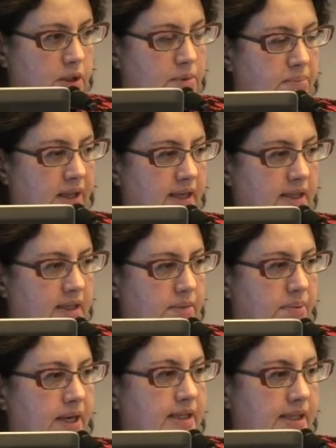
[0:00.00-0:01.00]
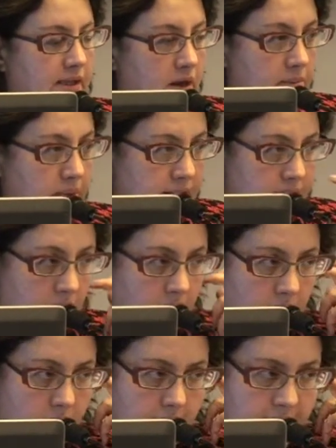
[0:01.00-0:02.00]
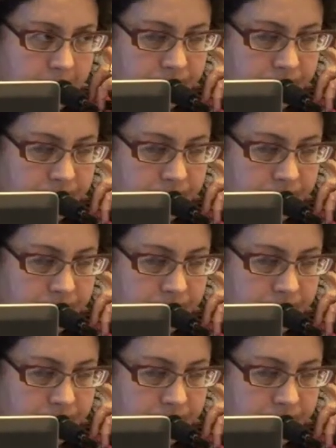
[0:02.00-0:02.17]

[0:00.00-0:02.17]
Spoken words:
which places almost all